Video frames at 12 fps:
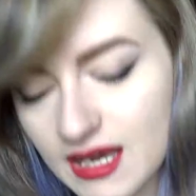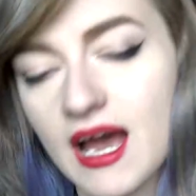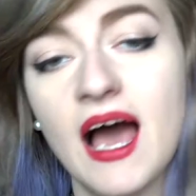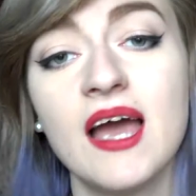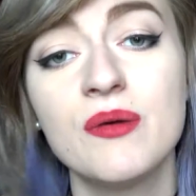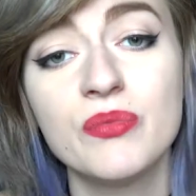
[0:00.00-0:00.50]

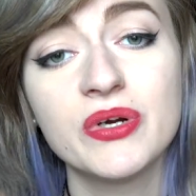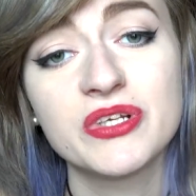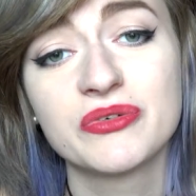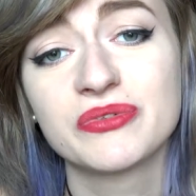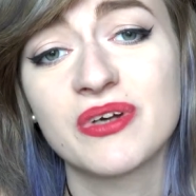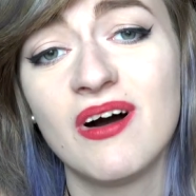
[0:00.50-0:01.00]
I'm what
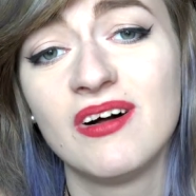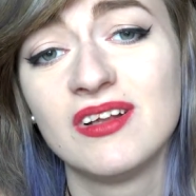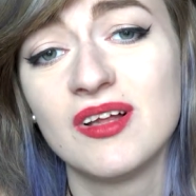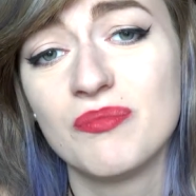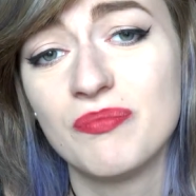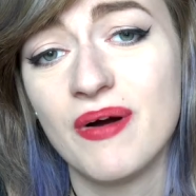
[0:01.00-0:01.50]
you'd
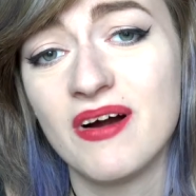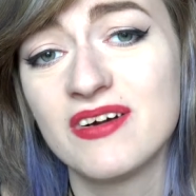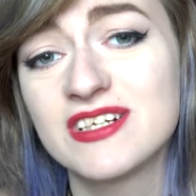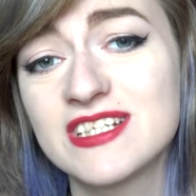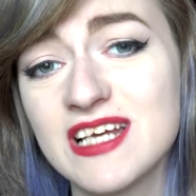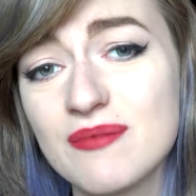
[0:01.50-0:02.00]
call a
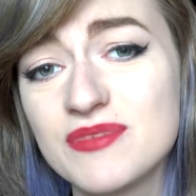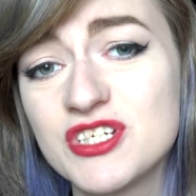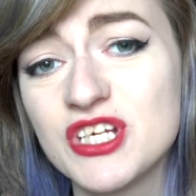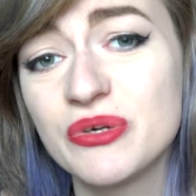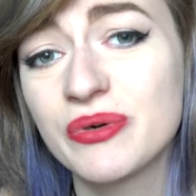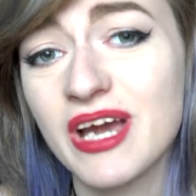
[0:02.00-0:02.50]
part-time
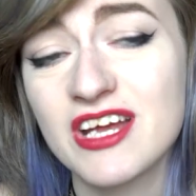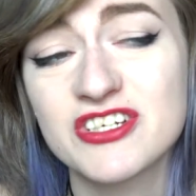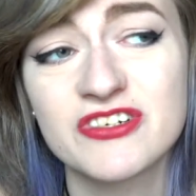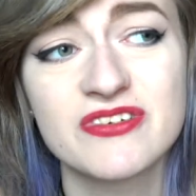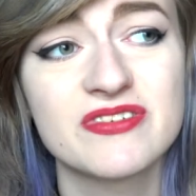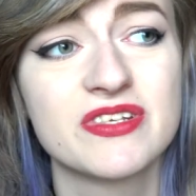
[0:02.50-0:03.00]

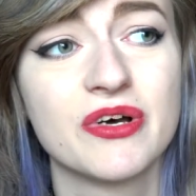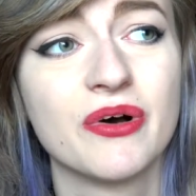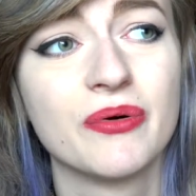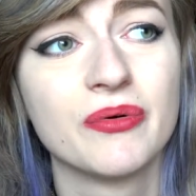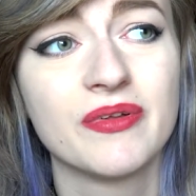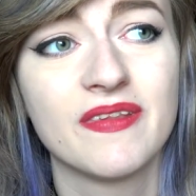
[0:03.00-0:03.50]
geocacher,
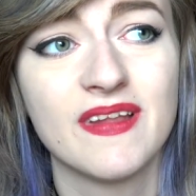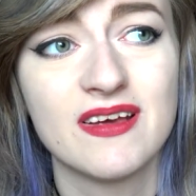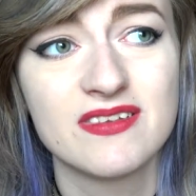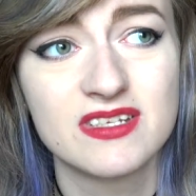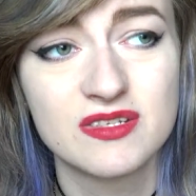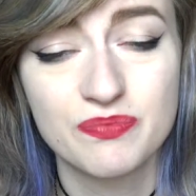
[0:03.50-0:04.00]
so
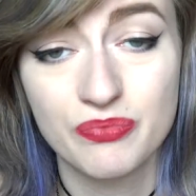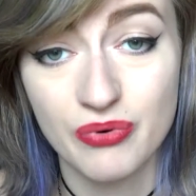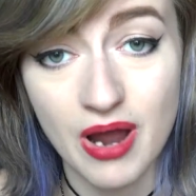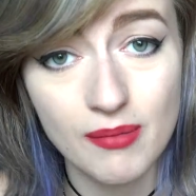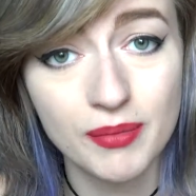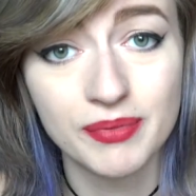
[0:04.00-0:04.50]
there's
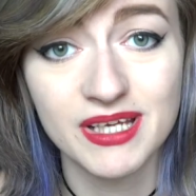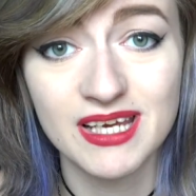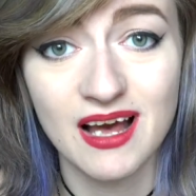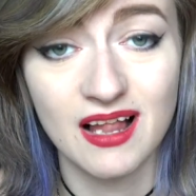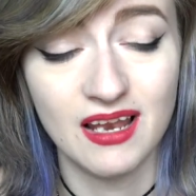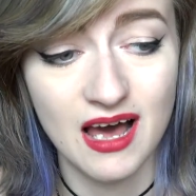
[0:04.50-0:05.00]
probably
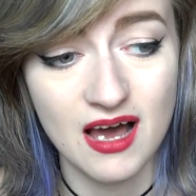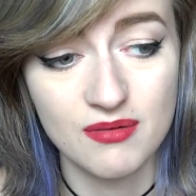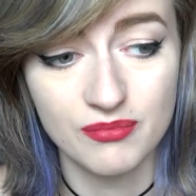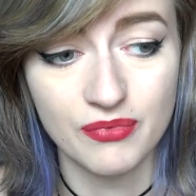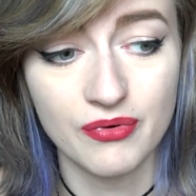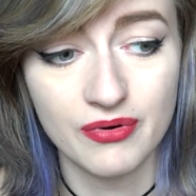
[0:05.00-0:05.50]
a
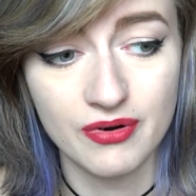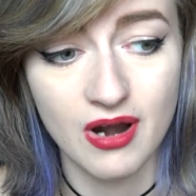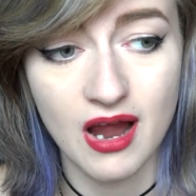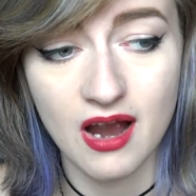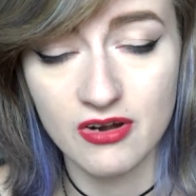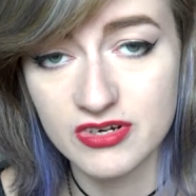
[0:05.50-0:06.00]
lot more
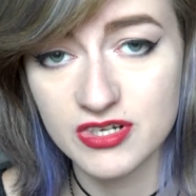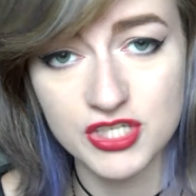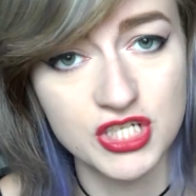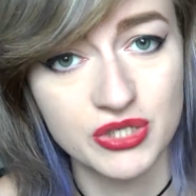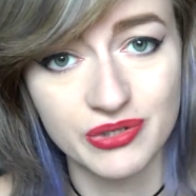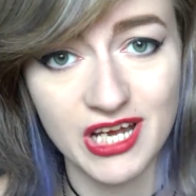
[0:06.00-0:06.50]
harder
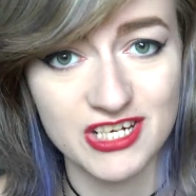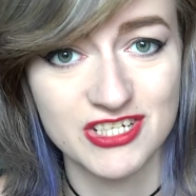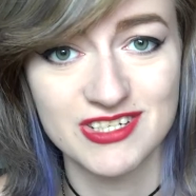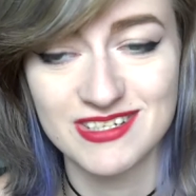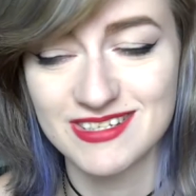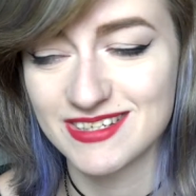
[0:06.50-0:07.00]

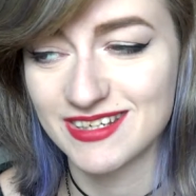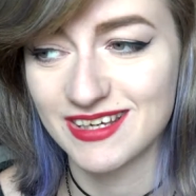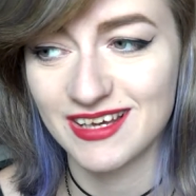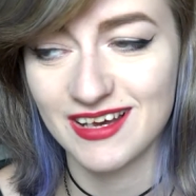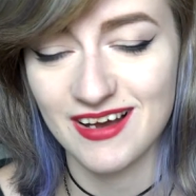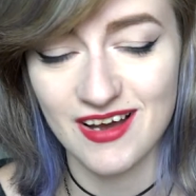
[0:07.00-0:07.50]
geocaches
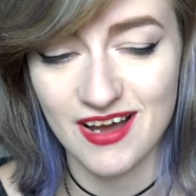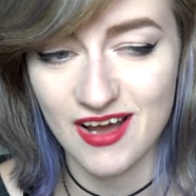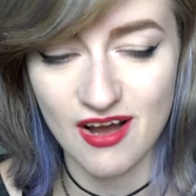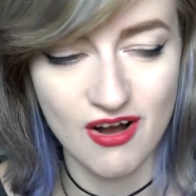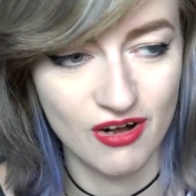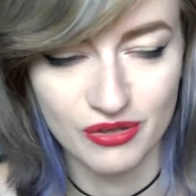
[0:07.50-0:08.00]

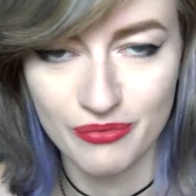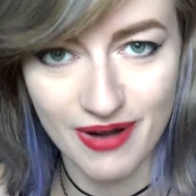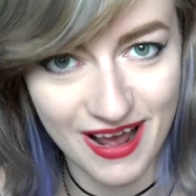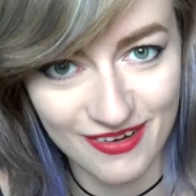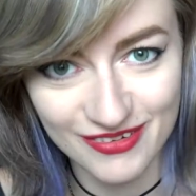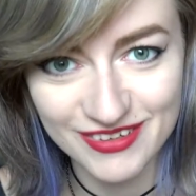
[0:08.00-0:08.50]
all
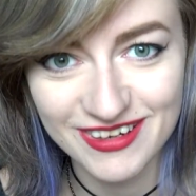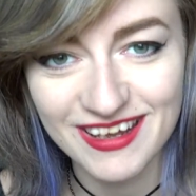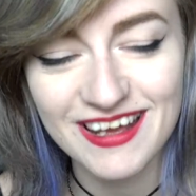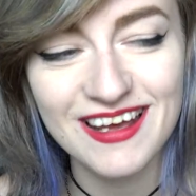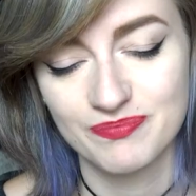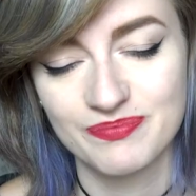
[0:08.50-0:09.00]
around.
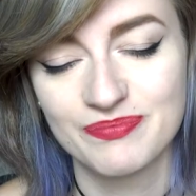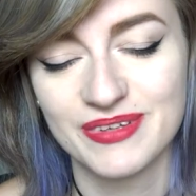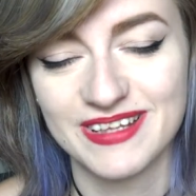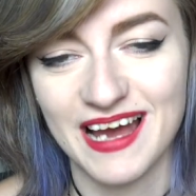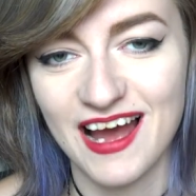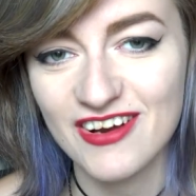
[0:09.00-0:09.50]

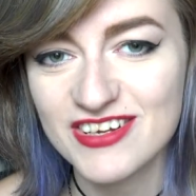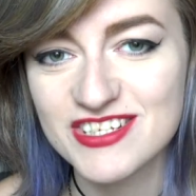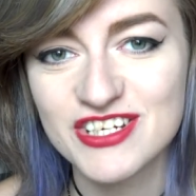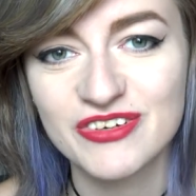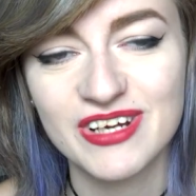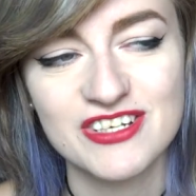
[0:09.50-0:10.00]
But the
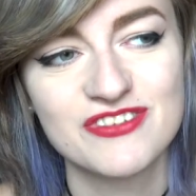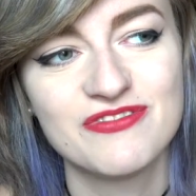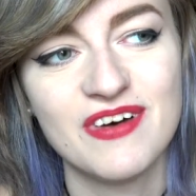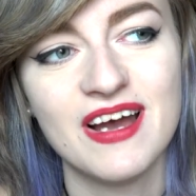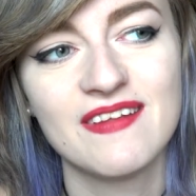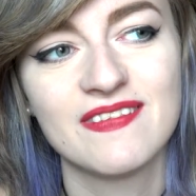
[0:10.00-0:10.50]
hardest geocache to
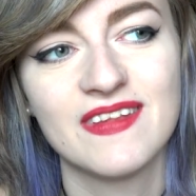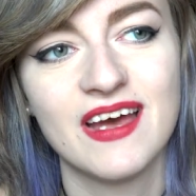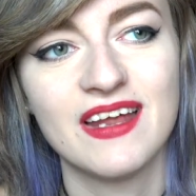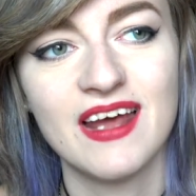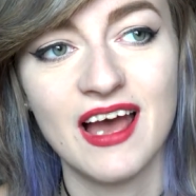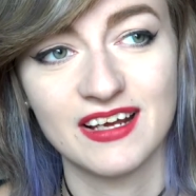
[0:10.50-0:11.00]
find
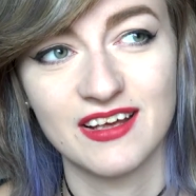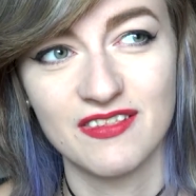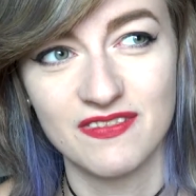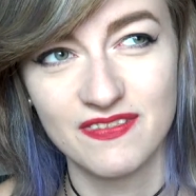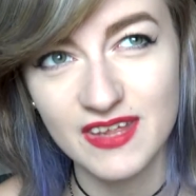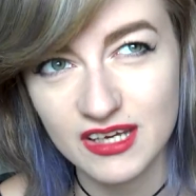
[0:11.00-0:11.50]
that I
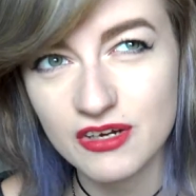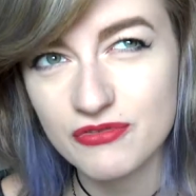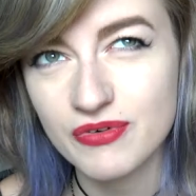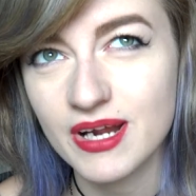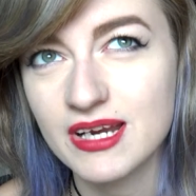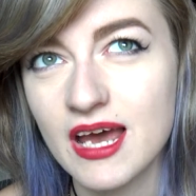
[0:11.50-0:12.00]
can think
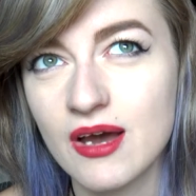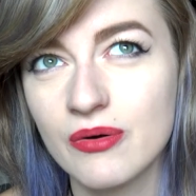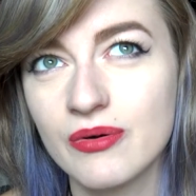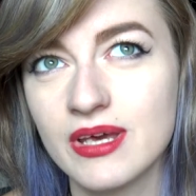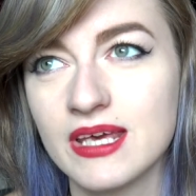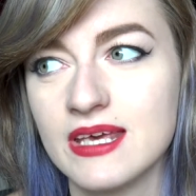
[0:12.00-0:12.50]
of right
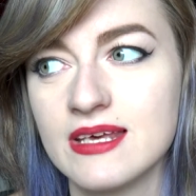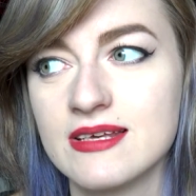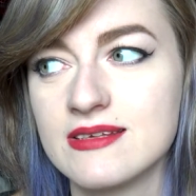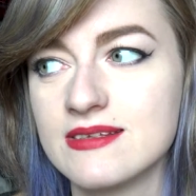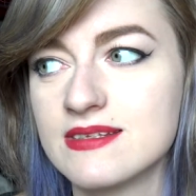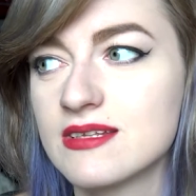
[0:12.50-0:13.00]
now
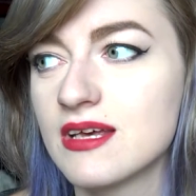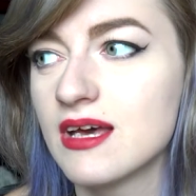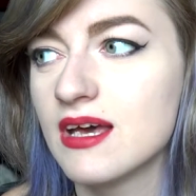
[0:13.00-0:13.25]
is